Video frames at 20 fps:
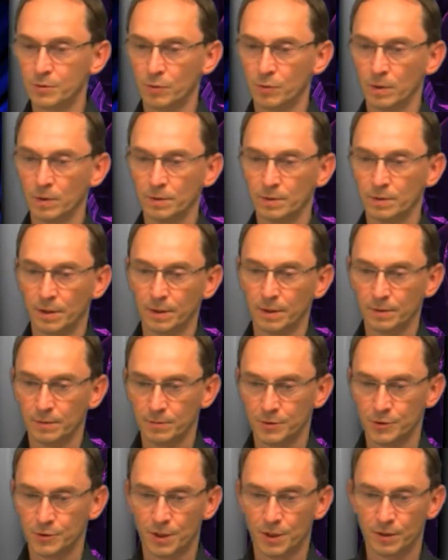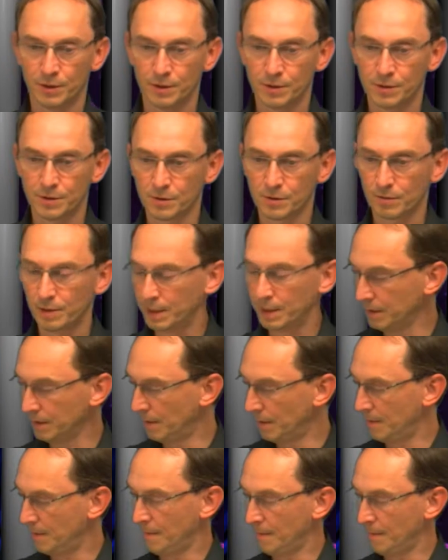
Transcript: we'll share the screen.